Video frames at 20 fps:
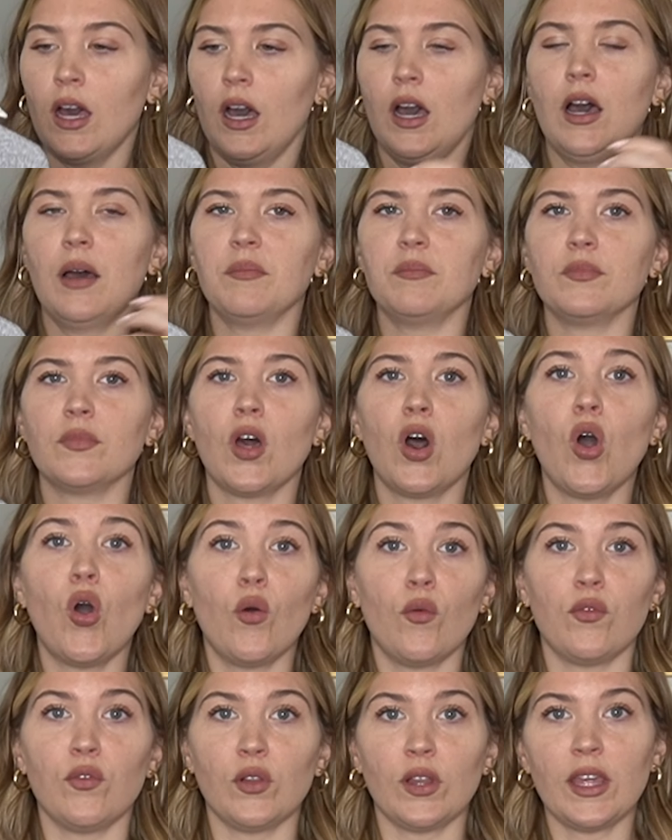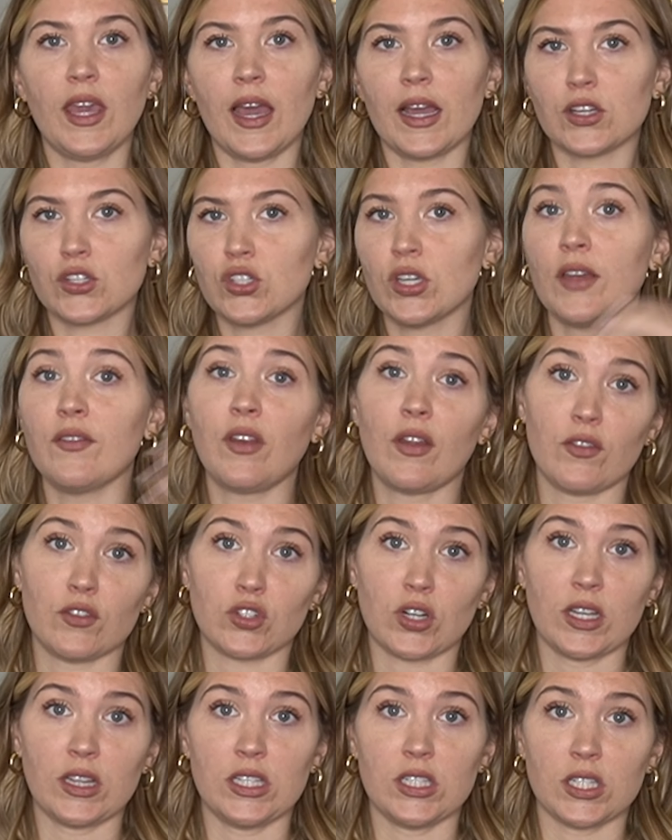um, hopefully, actually. I've never
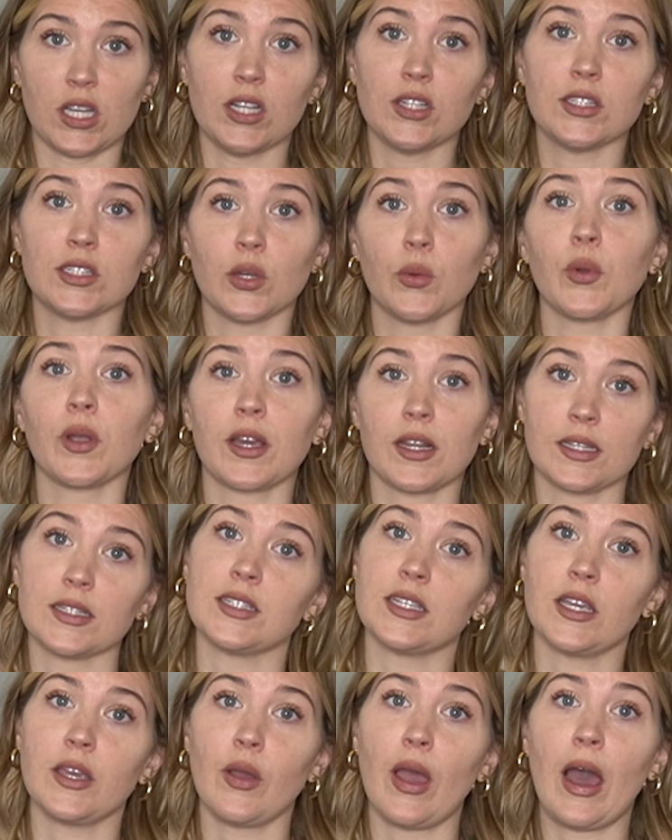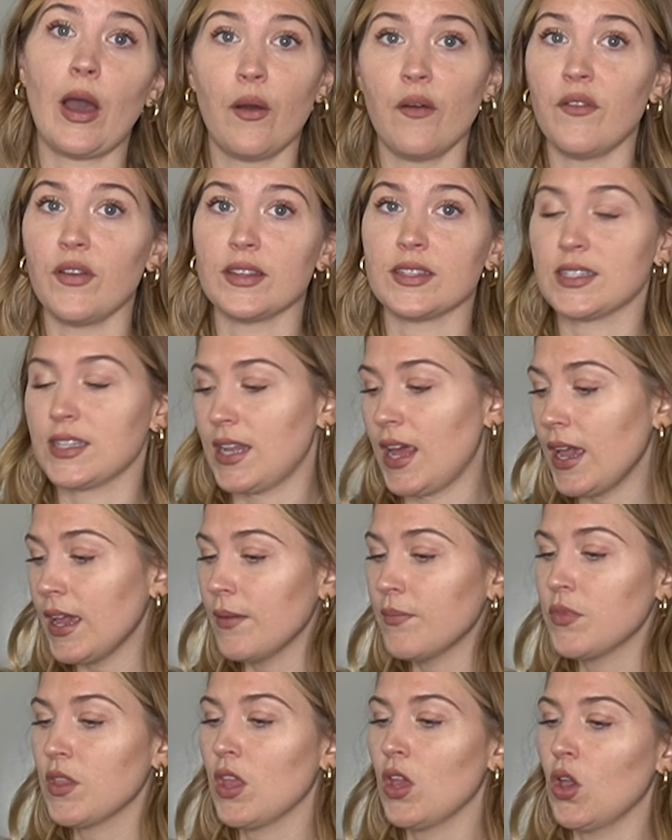tried these on, so we're gonna see how it fits today.
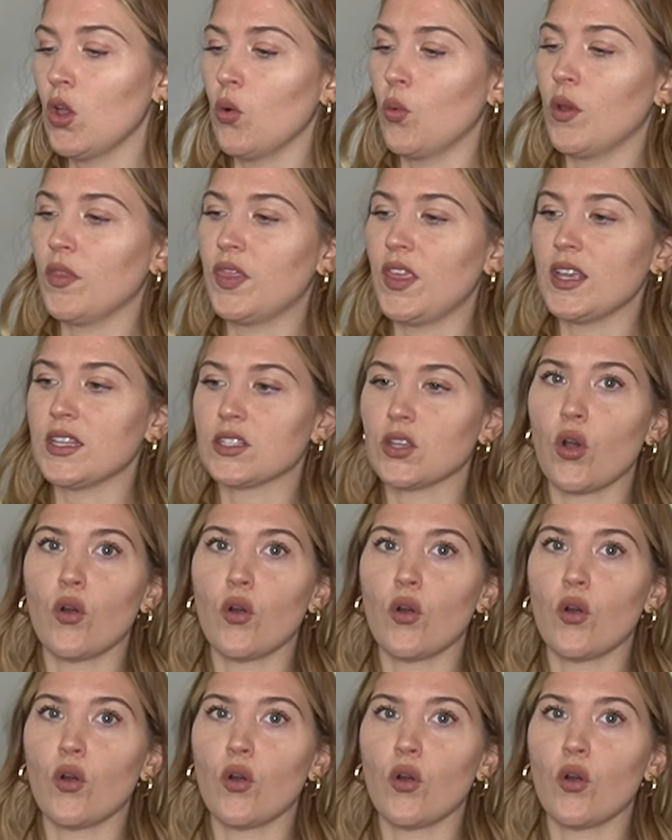With this